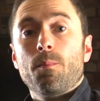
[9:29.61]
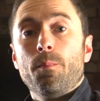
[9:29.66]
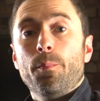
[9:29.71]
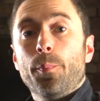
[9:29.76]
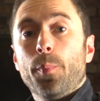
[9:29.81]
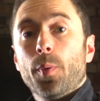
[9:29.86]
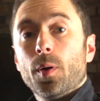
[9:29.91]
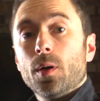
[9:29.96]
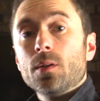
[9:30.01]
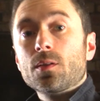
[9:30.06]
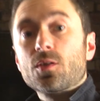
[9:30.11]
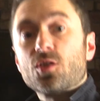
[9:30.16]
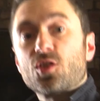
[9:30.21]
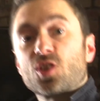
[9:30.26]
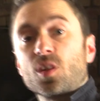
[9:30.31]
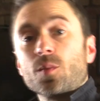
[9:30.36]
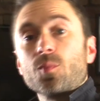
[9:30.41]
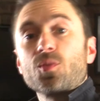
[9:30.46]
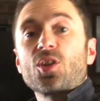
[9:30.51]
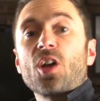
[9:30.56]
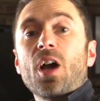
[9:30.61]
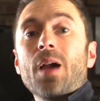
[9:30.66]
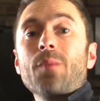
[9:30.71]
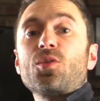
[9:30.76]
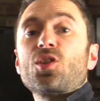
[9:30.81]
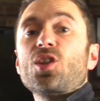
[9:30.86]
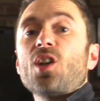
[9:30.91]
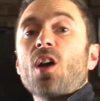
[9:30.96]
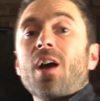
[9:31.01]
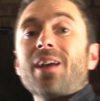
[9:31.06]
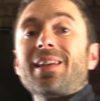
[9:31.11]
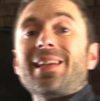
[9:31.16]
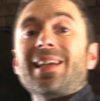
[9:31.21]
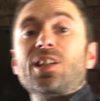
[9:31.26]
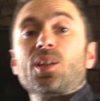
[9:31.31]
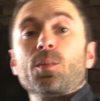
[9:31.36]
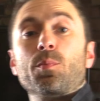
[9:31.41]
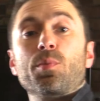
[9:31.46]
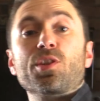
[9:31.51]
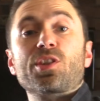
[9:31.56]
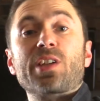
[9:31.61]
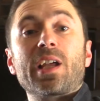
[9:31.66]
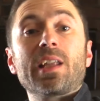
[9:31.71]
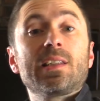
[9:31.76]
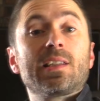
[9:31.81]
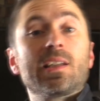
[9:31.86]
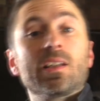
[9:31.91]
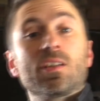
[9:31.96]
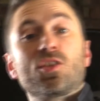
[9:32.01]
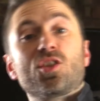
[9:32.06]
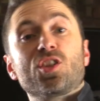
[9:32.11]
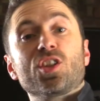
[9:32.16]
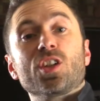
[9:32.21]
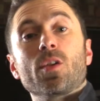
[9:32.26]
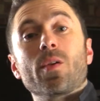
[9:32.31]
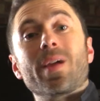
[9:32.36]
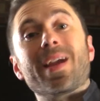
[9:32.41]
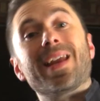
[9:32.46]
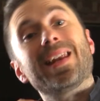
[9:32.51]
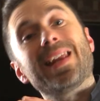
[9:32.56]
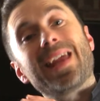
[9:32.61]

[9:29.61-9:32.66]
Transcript: But sometimes the ideas are presented to you in